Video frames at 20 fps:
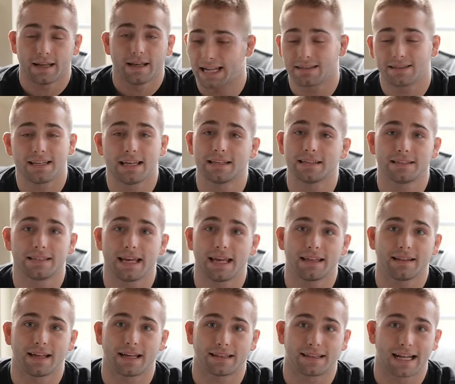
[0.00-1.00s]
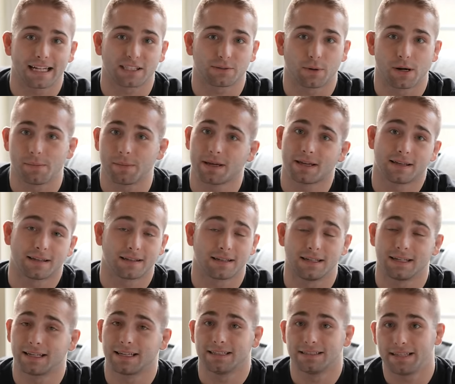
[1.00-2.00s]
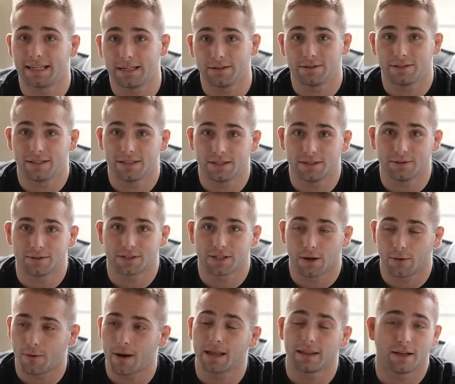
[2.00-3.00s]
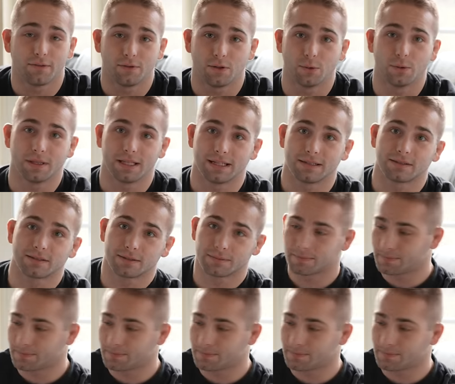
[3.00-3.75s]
And at the end of the day, like, that's what I'm going to continue to do. So I love doing this.